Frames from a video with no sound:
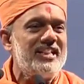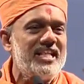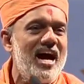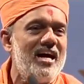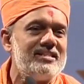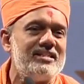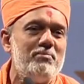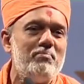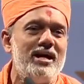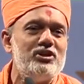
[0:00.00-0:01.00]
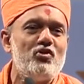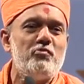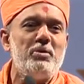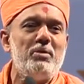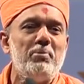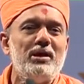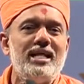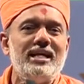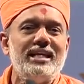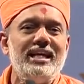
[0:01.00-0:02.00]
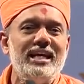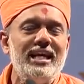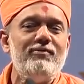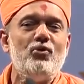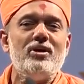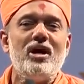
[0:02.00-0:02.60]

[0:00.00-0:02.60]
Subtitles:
in the hearts and minds of people that he would